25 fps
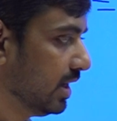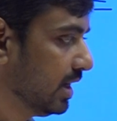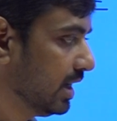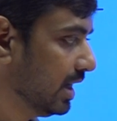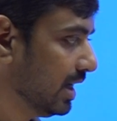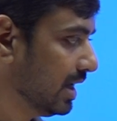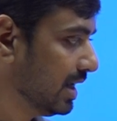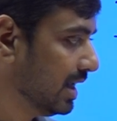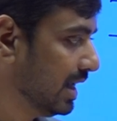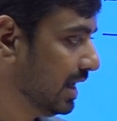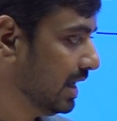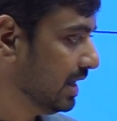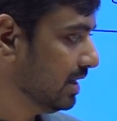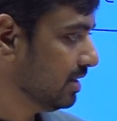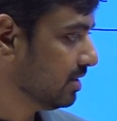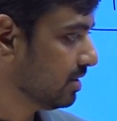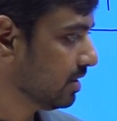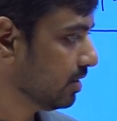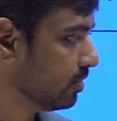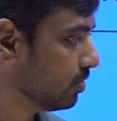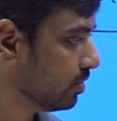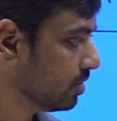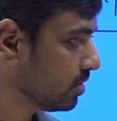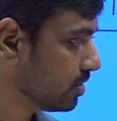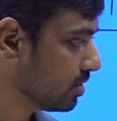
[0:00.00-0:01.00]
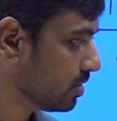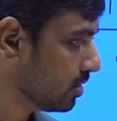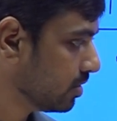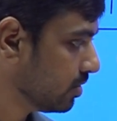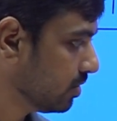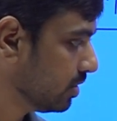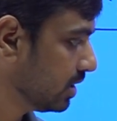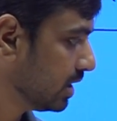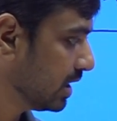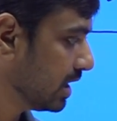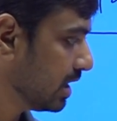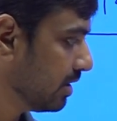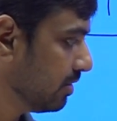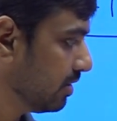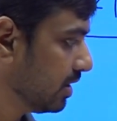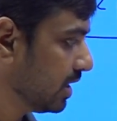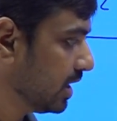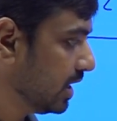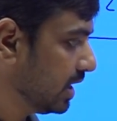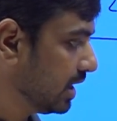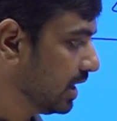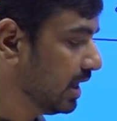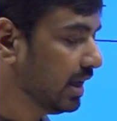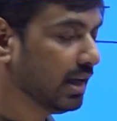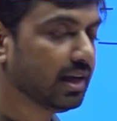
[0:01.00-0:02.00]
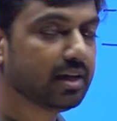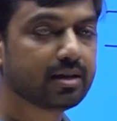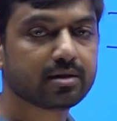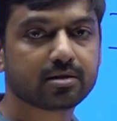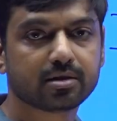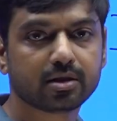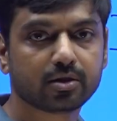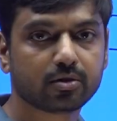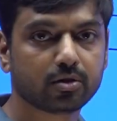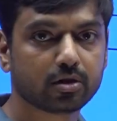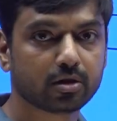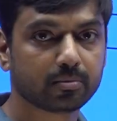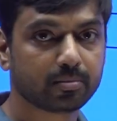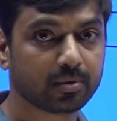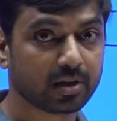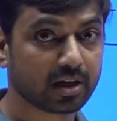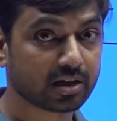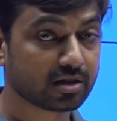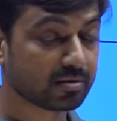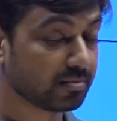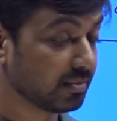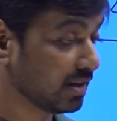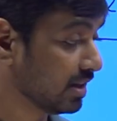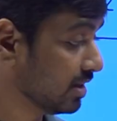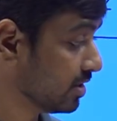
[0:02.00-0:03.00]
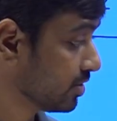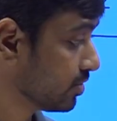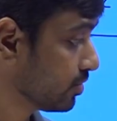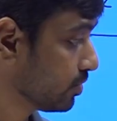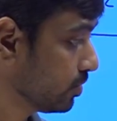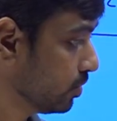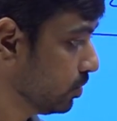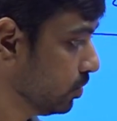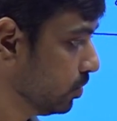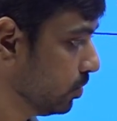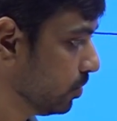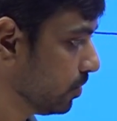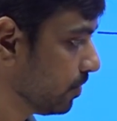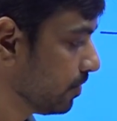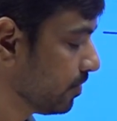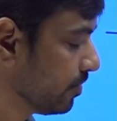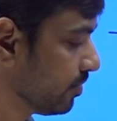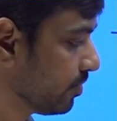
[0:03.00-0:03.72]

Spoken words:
take k is equal to 0, then I will get a is equal to plus minus 2.